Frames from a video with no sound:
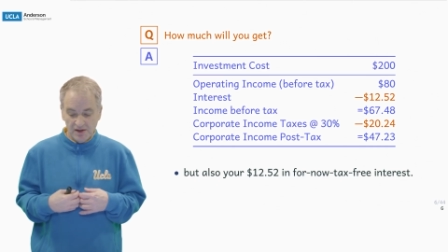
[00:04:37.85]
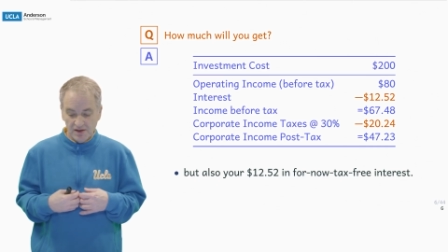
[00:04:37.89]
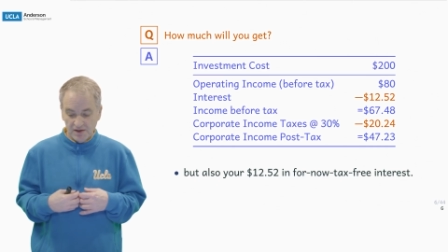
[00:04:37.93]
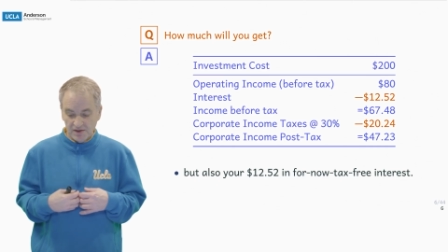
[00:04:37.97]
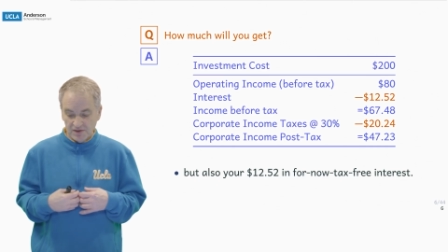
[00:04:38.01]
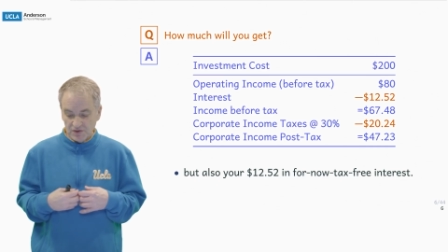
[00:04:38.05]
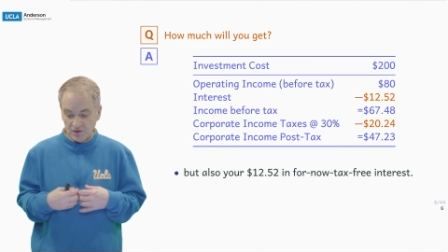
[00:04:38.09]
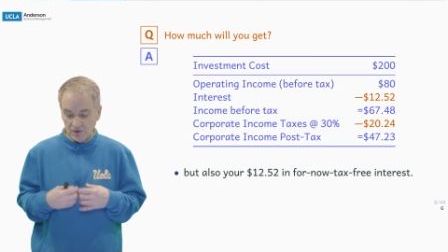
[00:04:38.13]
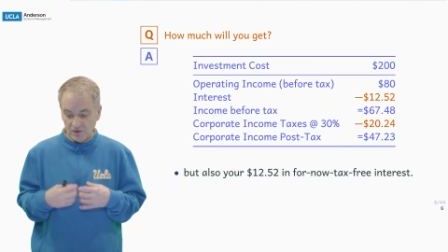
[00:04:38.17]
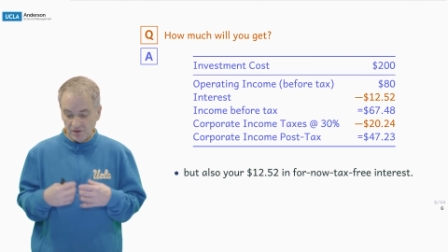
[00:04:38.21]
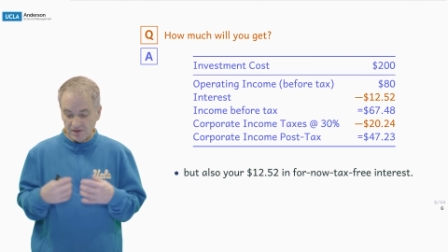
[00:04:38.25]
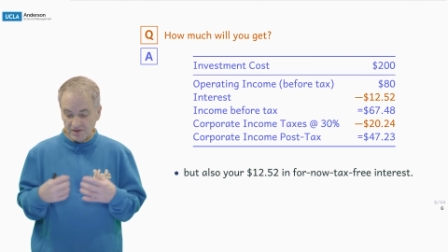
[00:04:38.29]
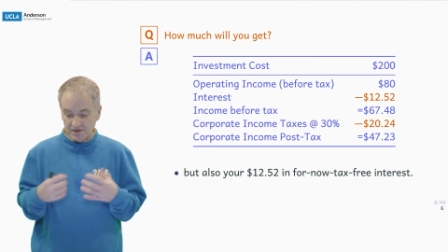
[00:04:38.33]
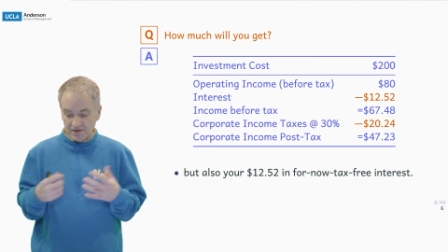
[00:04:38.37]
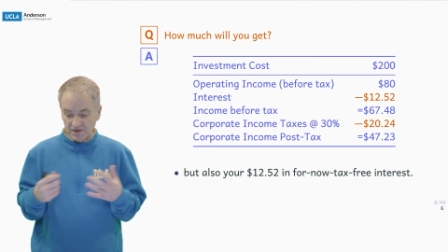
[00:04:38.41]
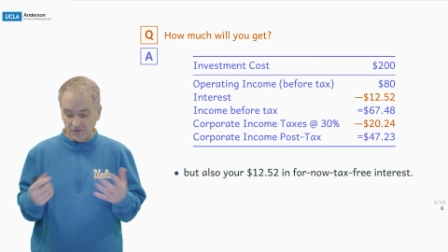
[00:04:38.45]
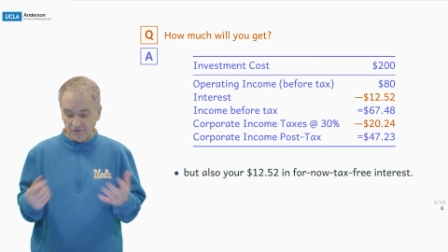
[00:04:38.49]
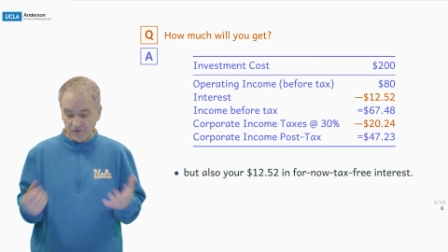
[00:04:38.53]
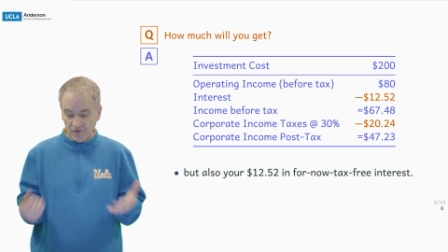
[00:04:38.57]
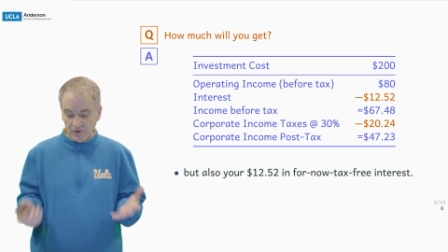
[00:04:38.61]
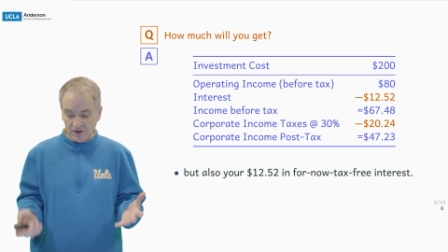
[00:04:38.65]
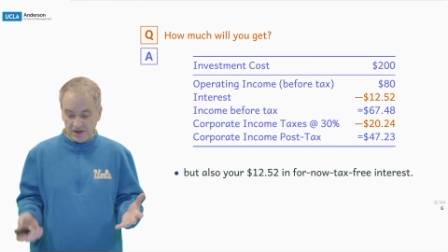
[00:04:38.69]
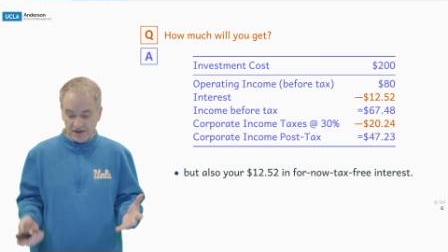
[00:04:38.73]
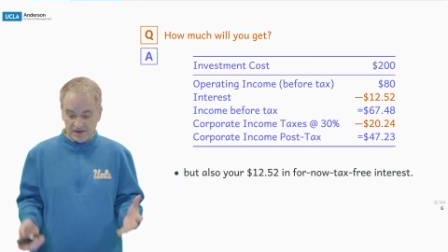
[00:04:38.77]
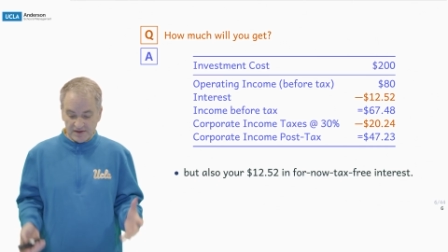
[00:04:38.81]
So it's the
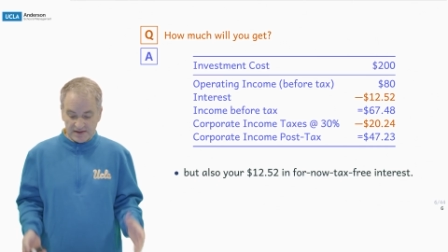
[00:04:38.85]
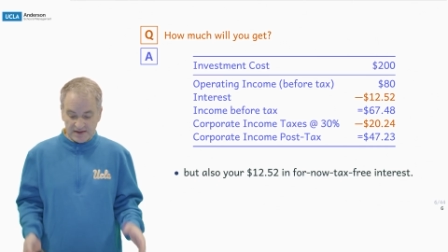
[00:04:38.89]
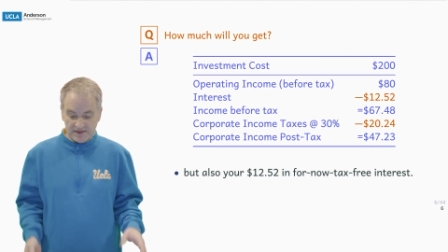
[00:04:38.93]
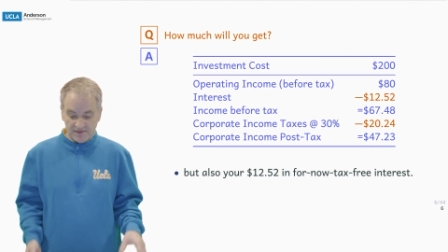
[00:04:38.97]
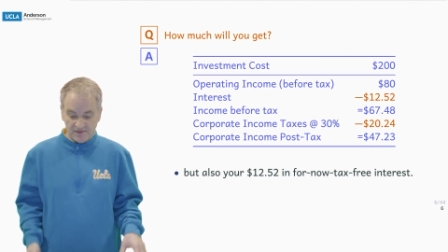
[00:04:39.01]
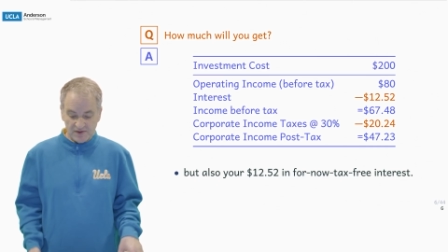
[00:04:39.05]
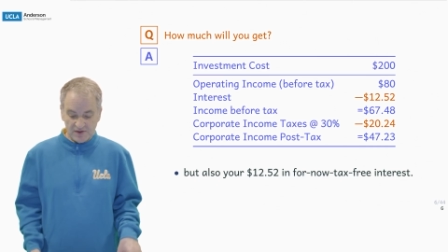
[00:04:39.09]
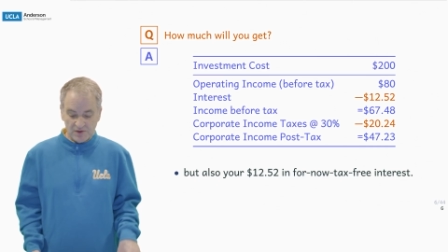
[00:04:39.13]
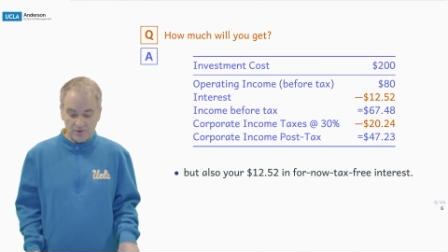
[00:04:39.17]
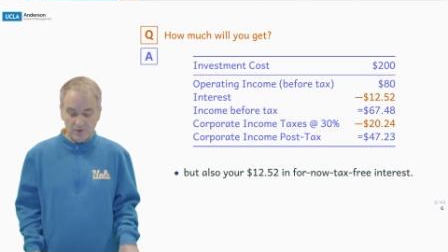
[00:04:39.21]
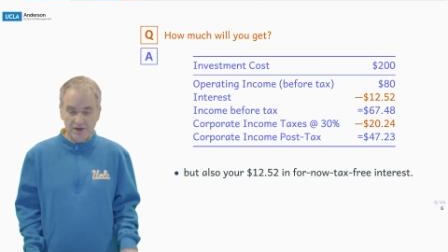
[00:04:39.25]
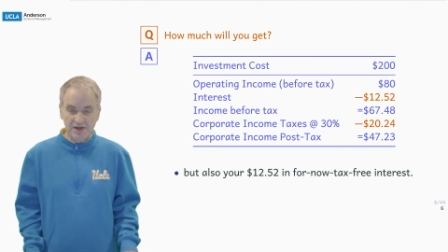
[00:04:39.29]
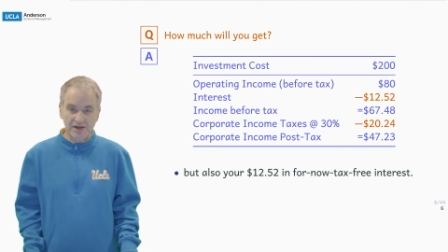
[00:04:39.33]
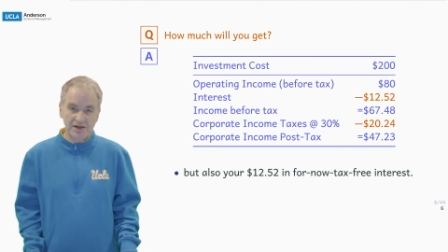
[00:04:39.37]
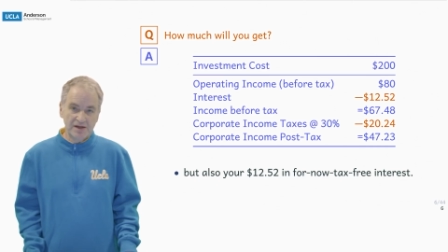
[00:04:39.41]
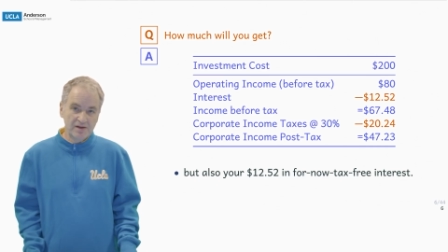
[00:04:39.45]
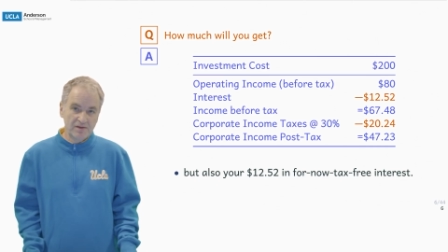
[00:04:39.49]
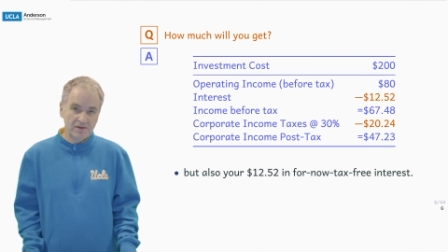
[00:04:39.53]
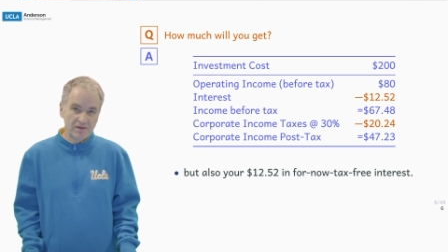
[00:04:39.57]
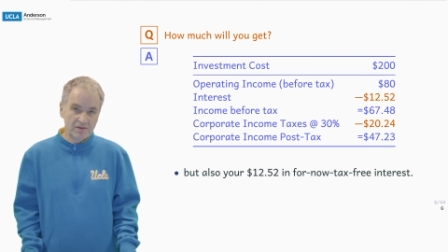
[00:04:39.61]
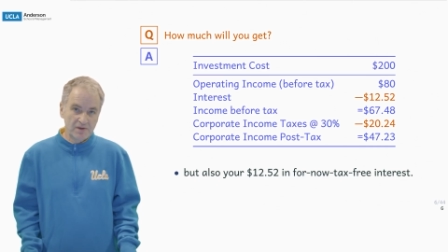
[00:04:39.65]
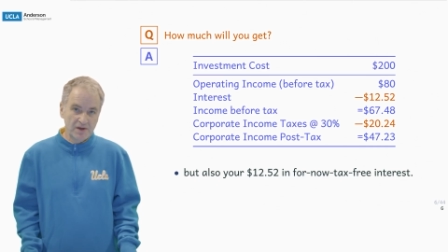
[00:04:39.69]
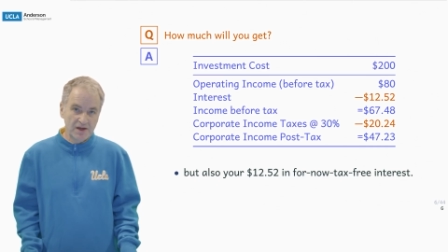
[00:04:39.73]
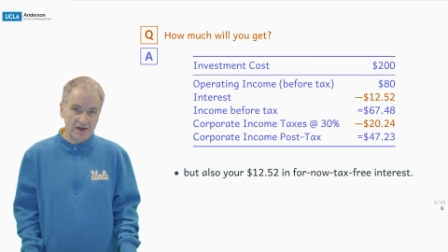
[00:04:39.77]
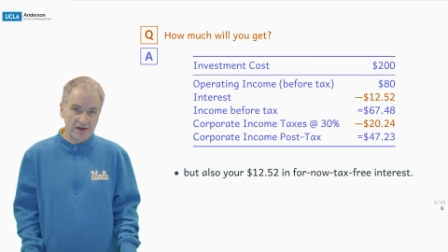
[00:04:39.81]

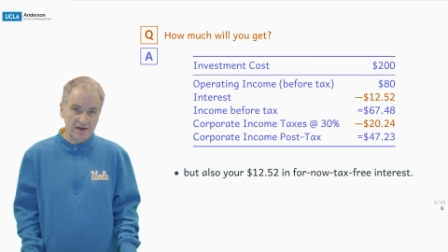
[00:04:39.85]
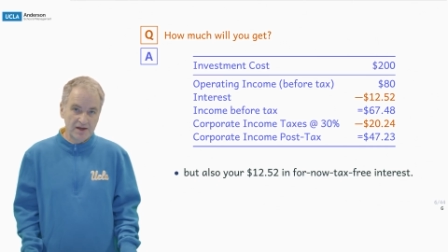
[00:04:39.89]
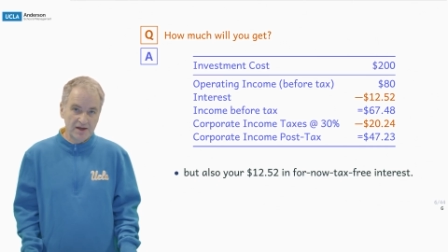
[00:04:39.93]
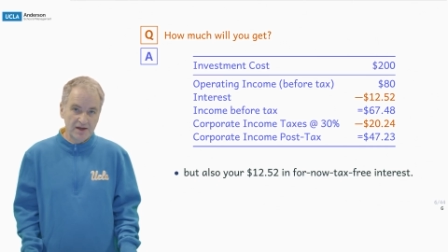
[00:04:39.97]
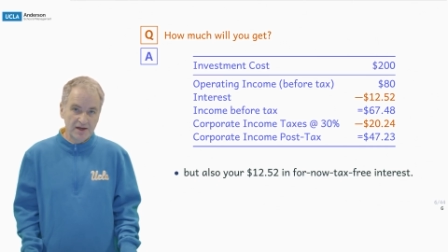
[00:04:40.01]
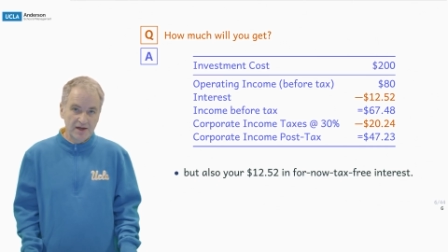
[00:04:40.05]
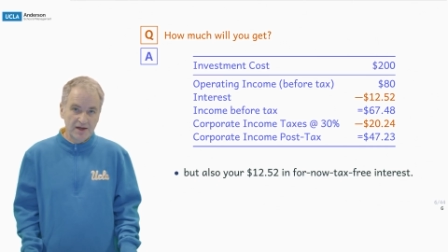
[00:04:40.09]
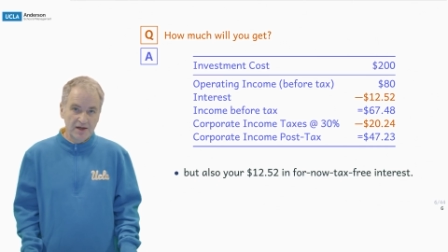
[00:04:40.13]
$47.23